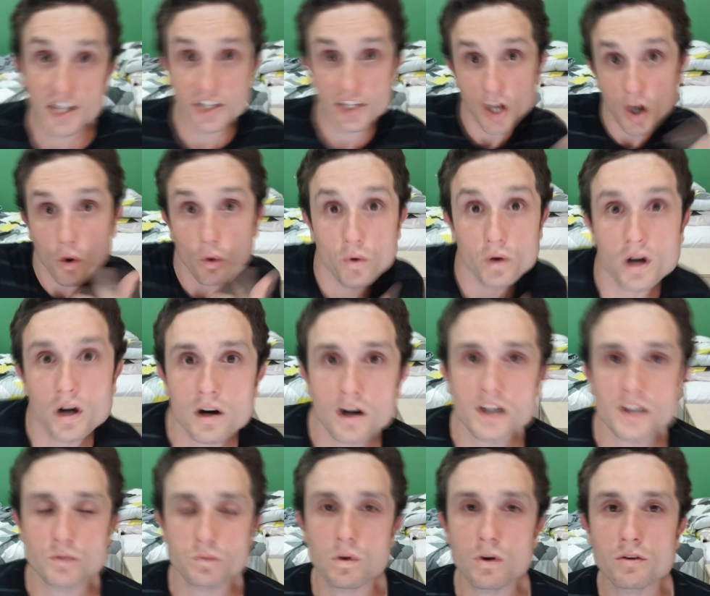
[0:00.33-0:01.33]
Yo
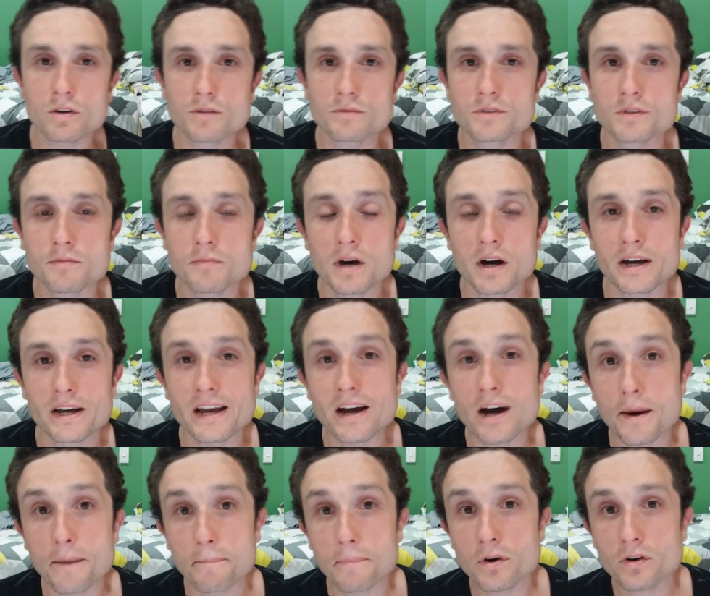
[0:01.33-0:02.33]
guys, welcome to my
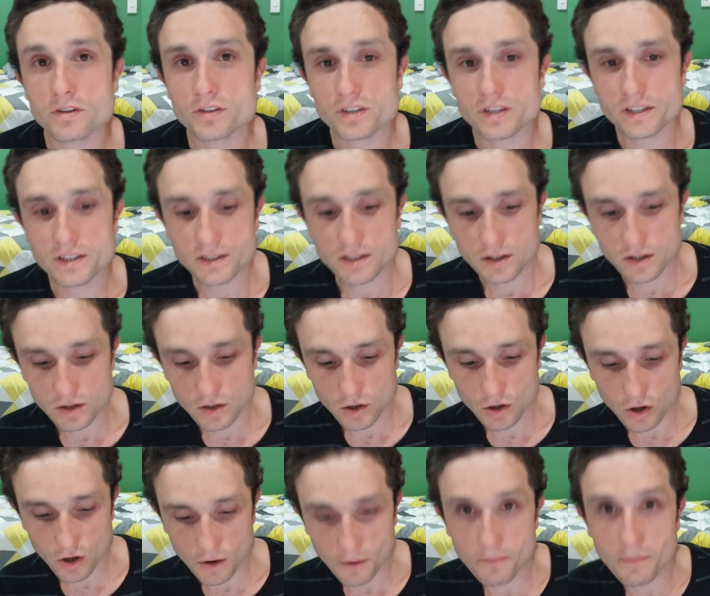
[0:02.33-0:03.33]
unboxing
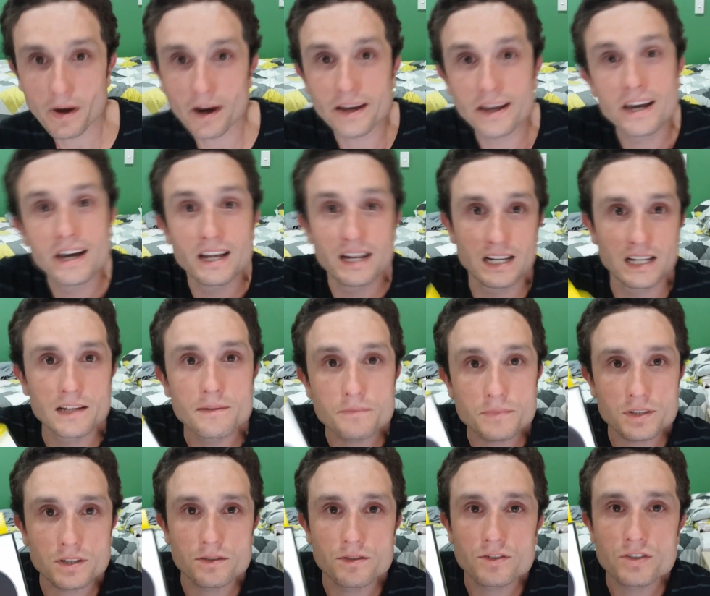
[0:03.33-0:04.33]
on my
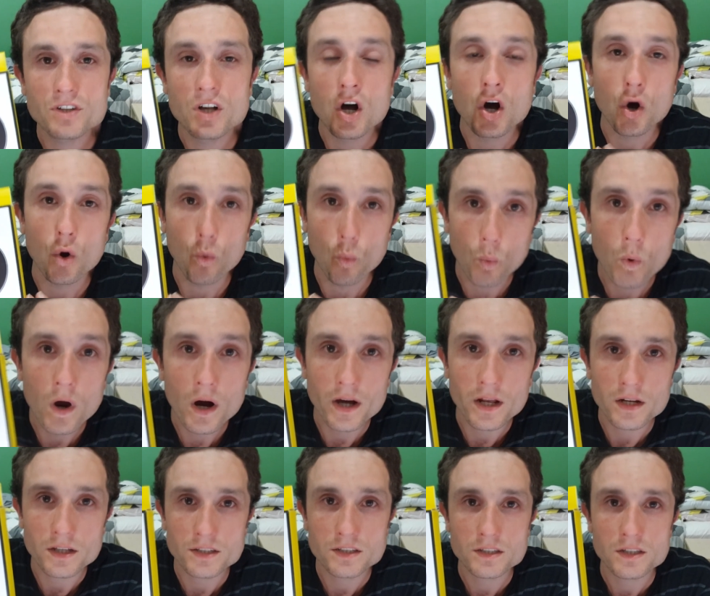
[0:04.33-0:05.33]
Limxems
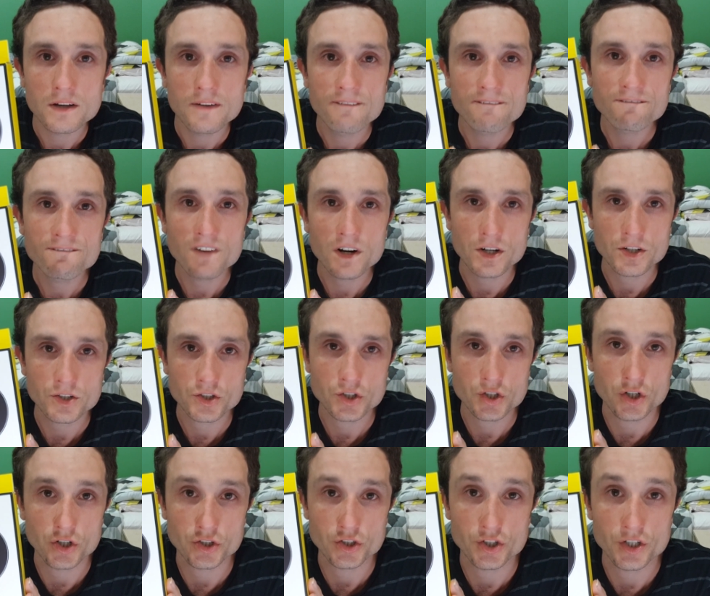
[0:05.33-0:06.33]
wireless fast
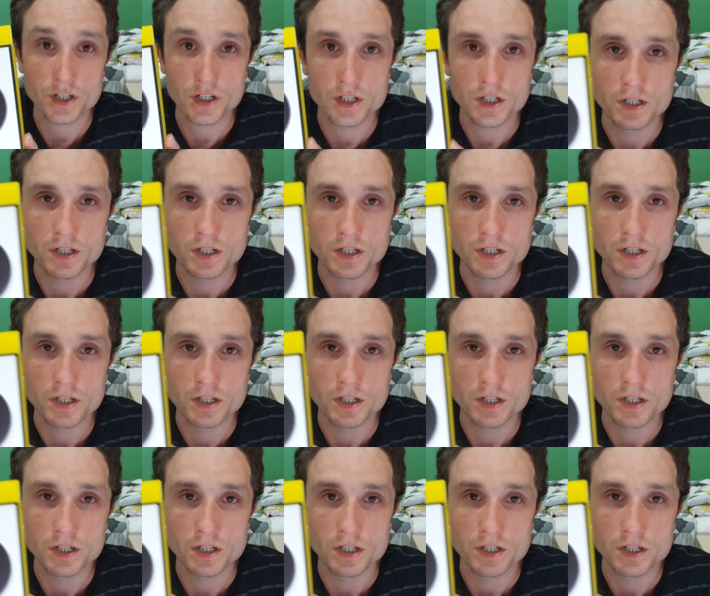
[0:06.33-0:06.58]
charger.